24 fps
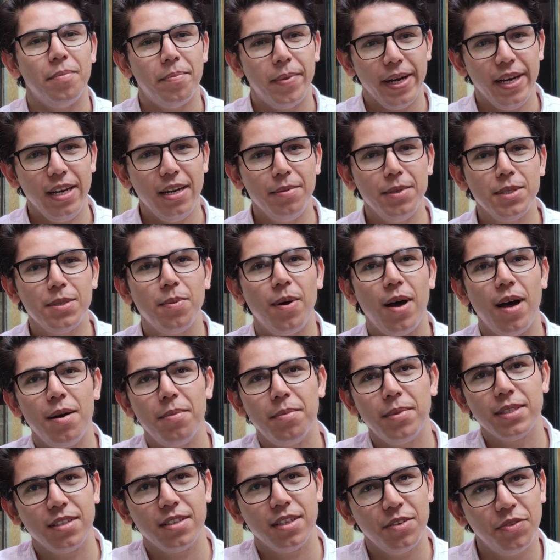My name is
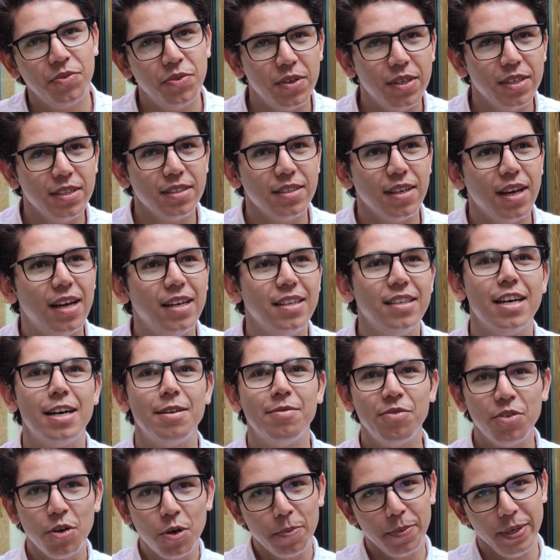Mohamed Safat and
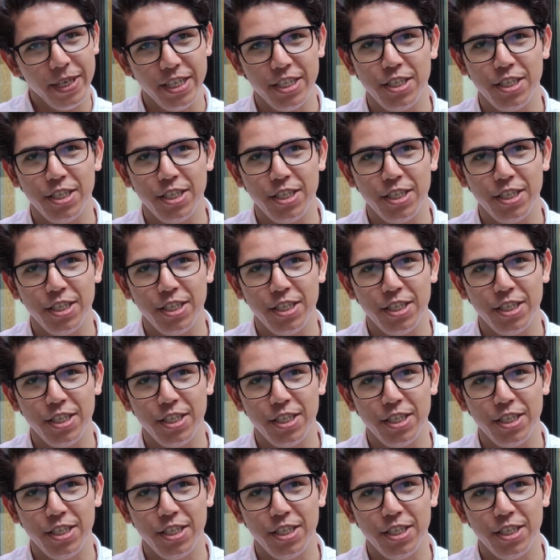I'm from